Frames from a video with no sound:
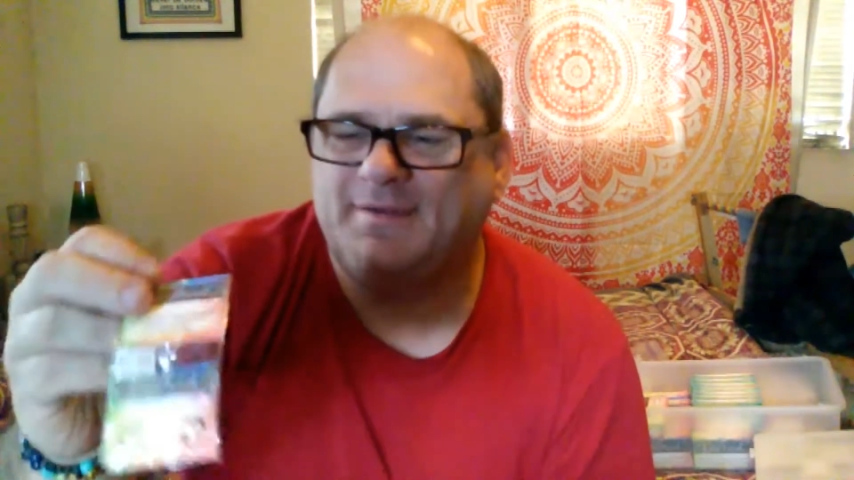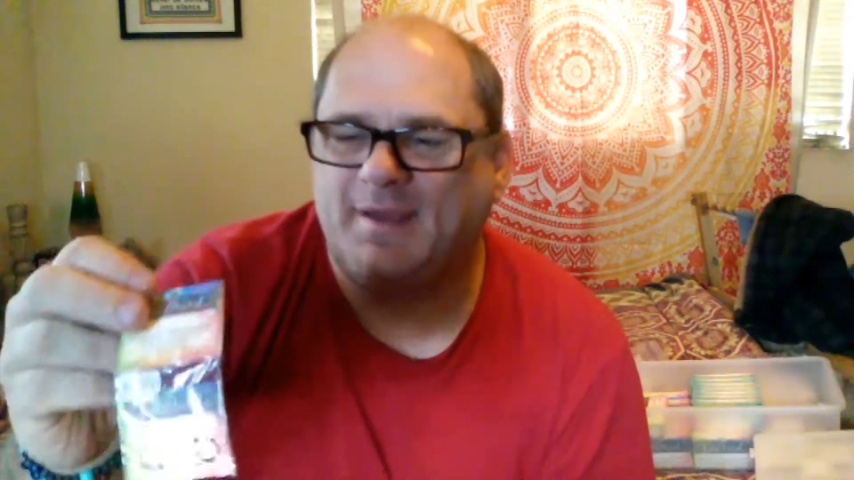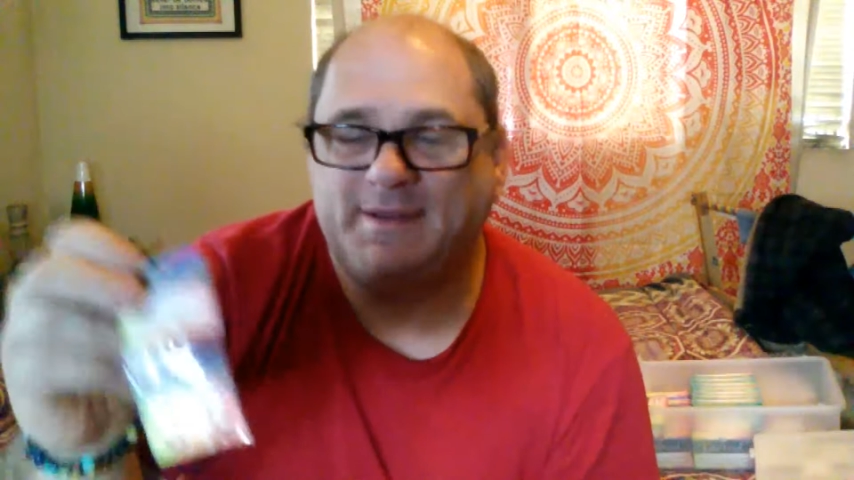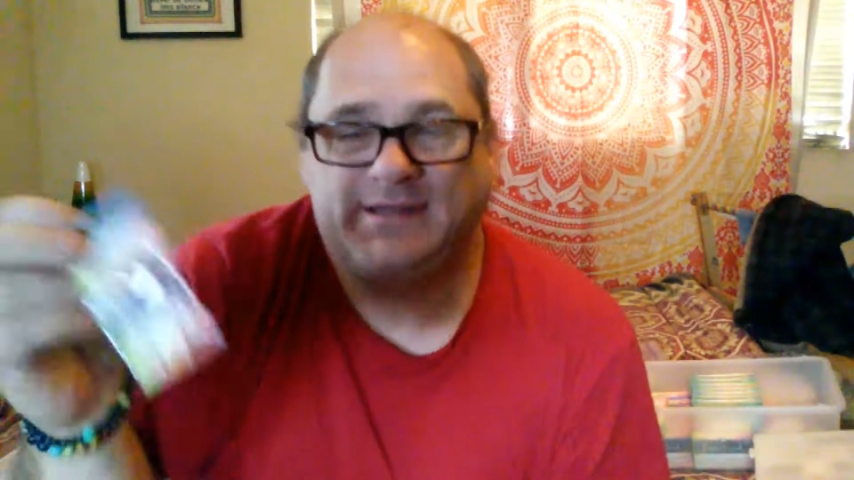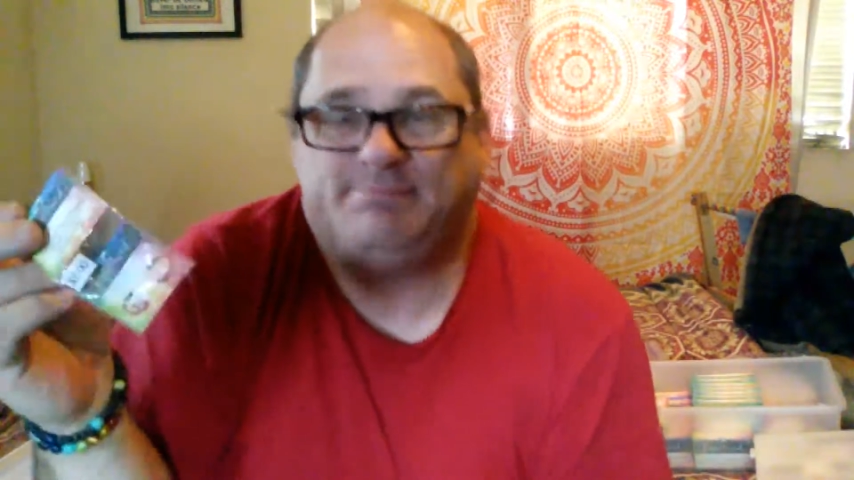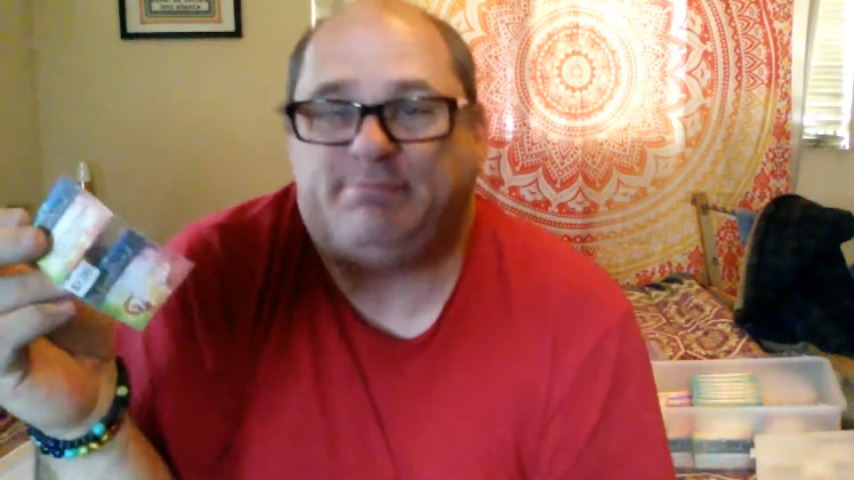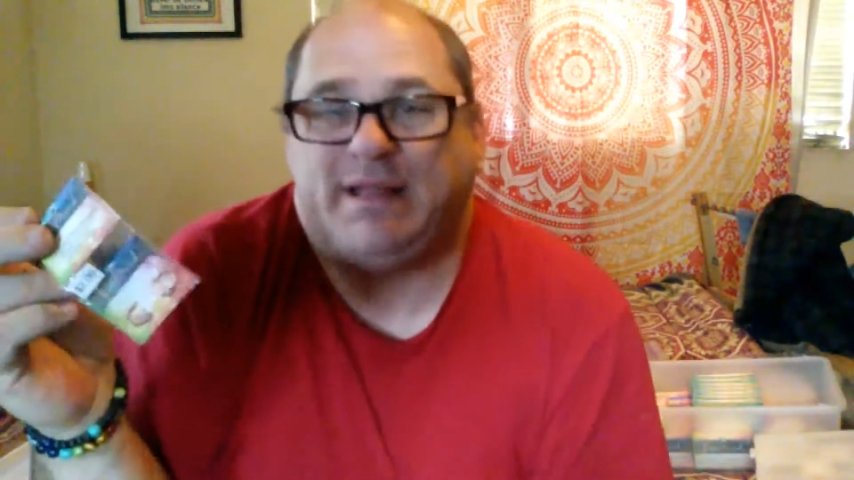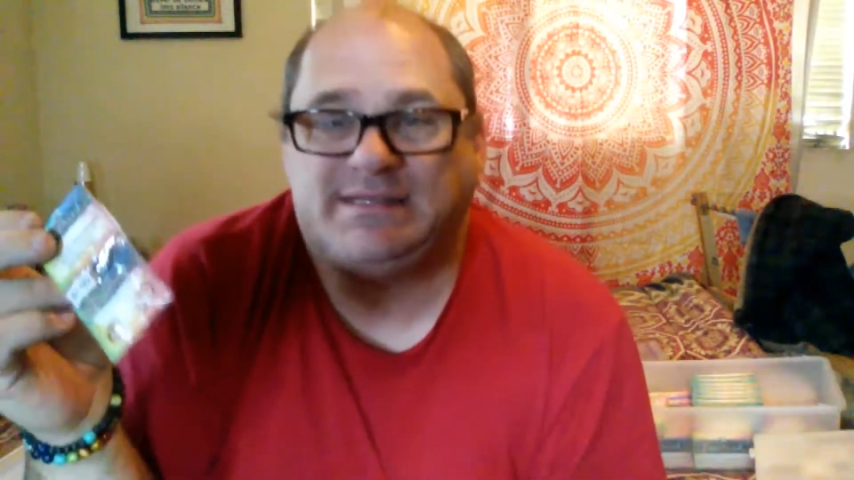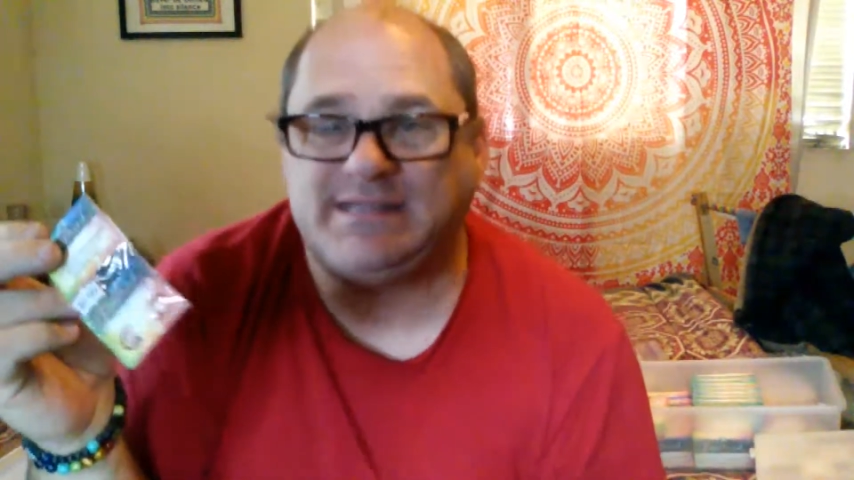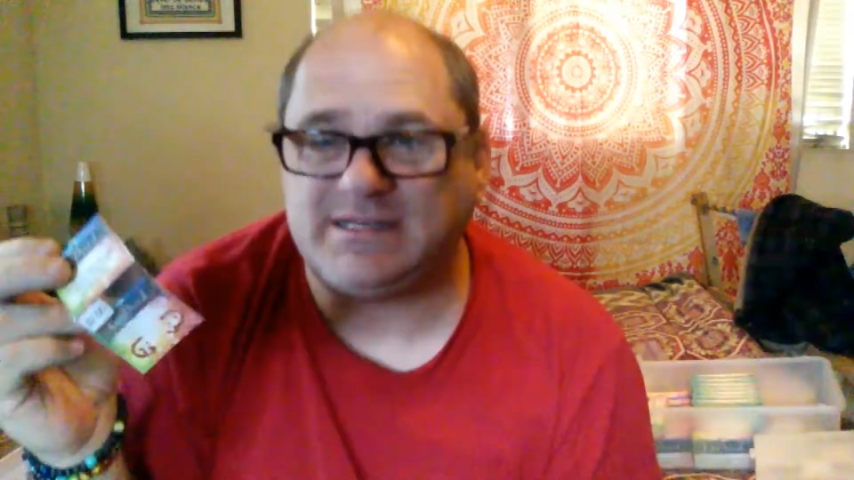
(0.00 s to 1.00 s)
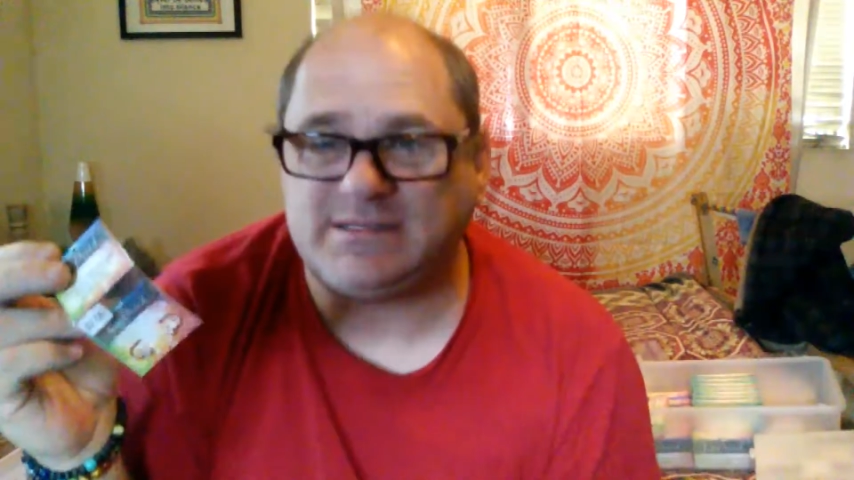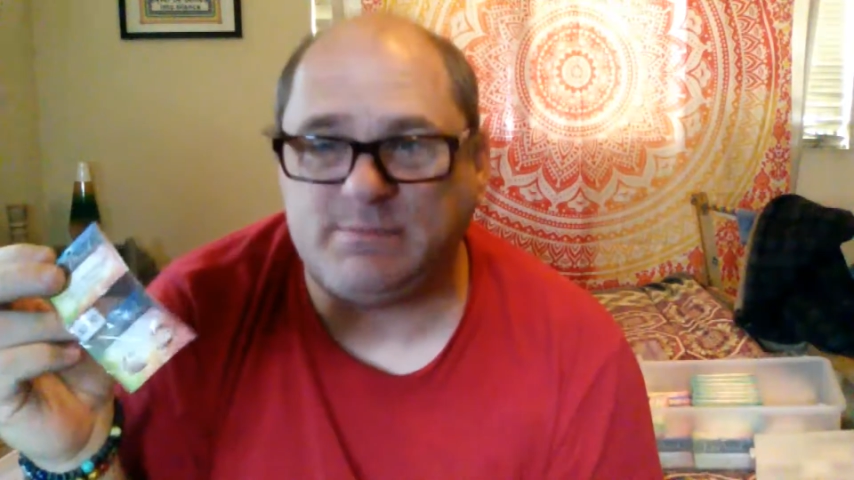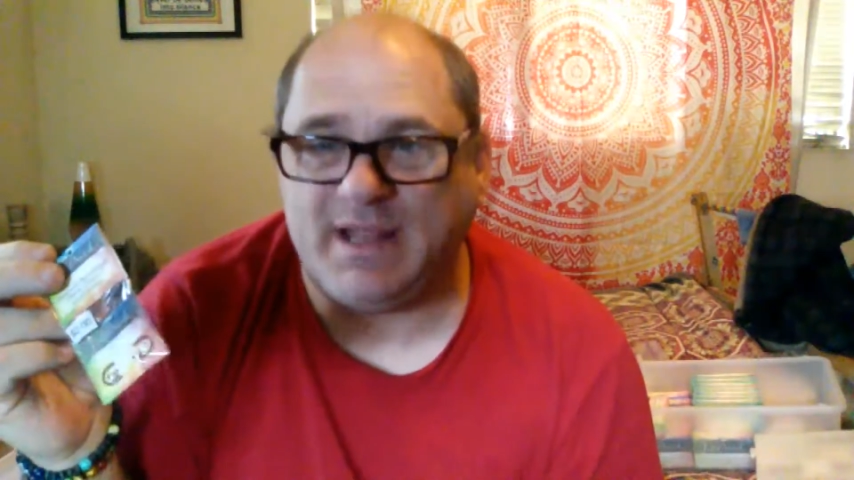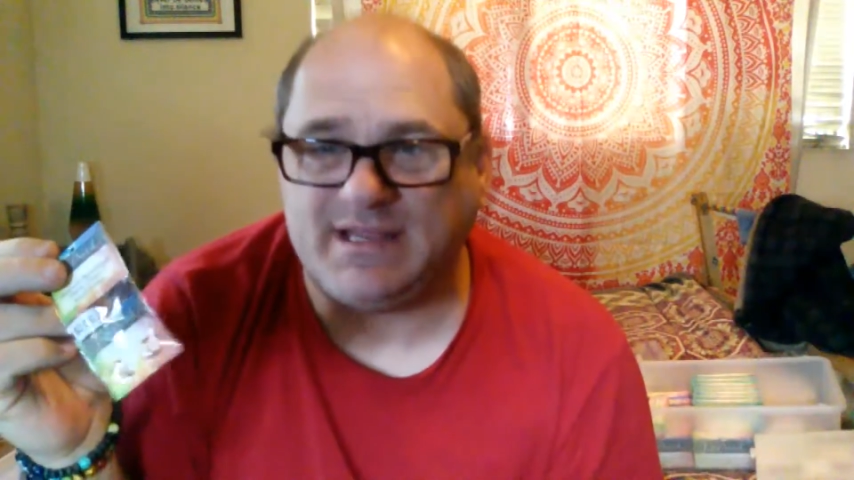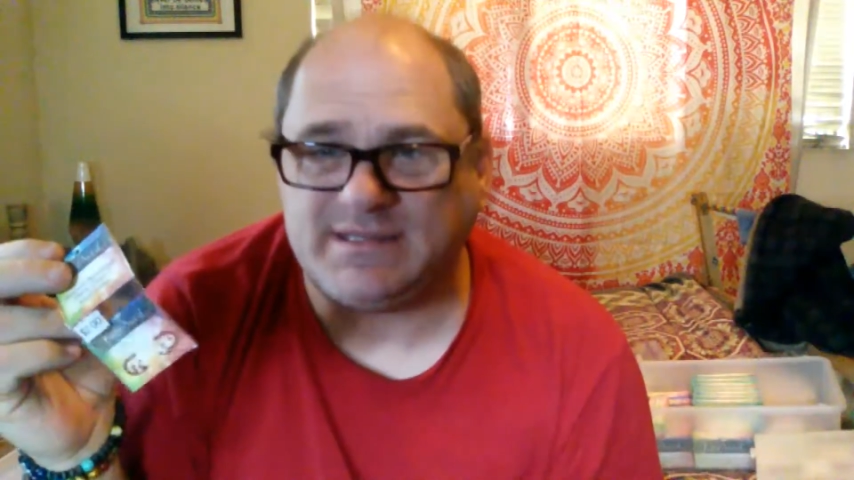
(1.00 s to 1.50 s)
I mean, plastic is
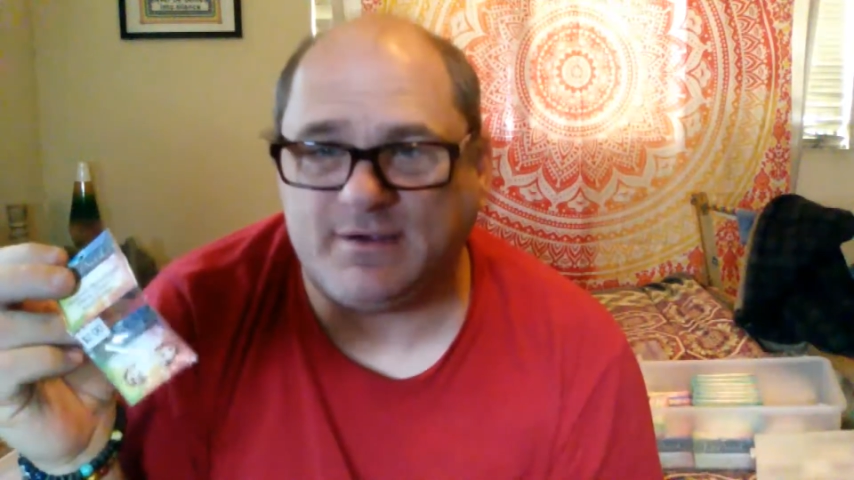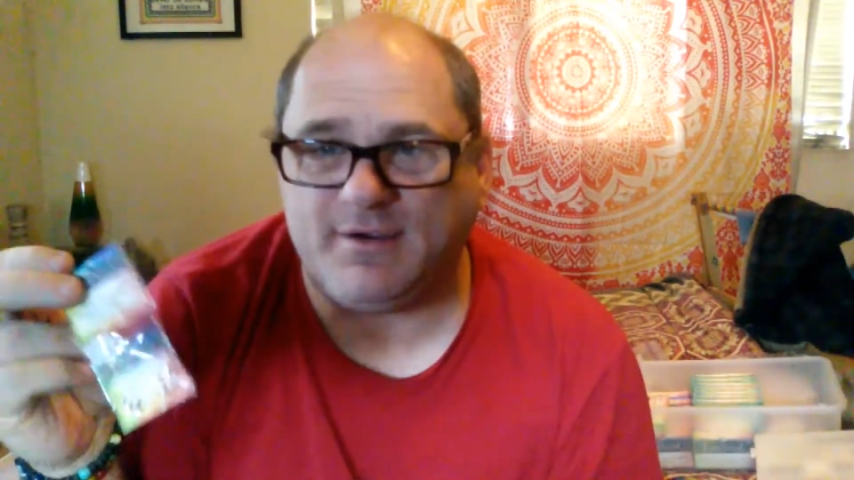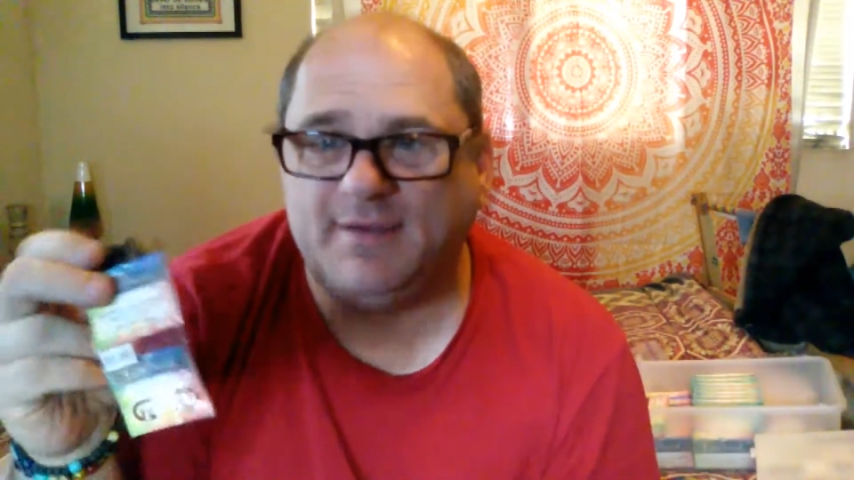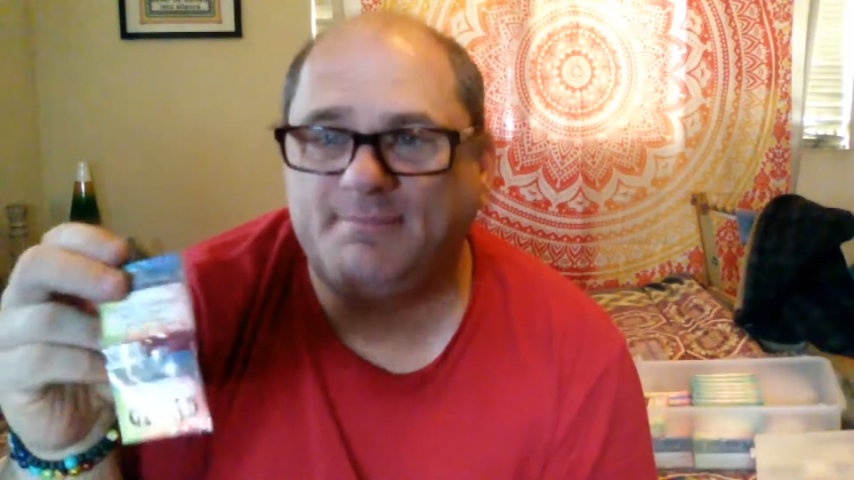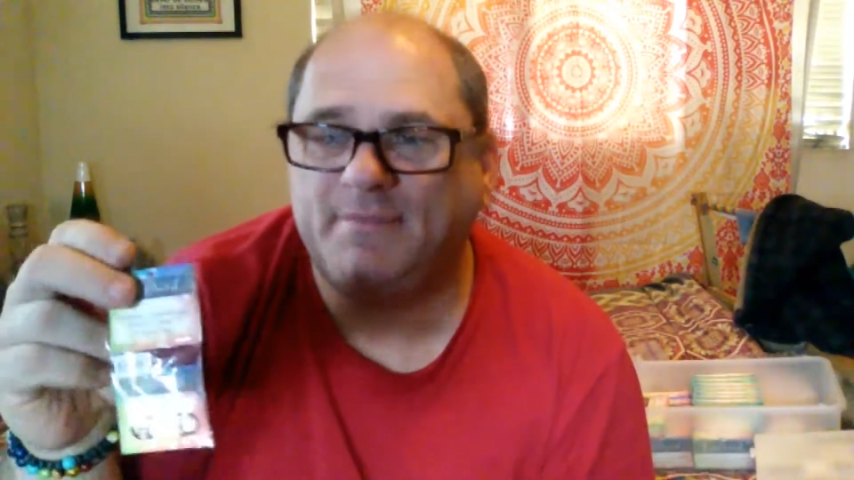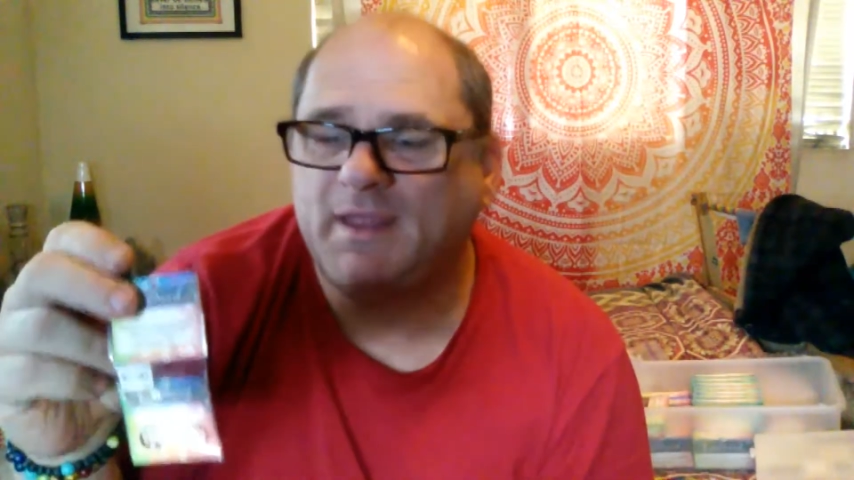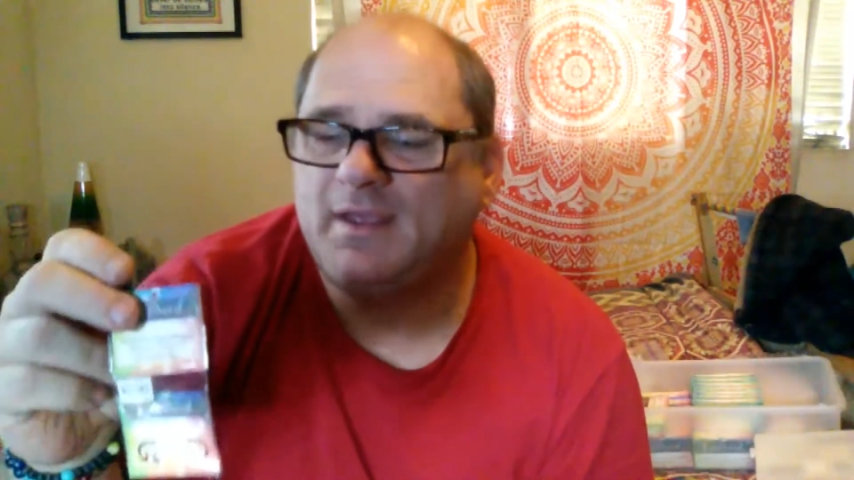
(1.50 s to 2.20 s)
plastic, right?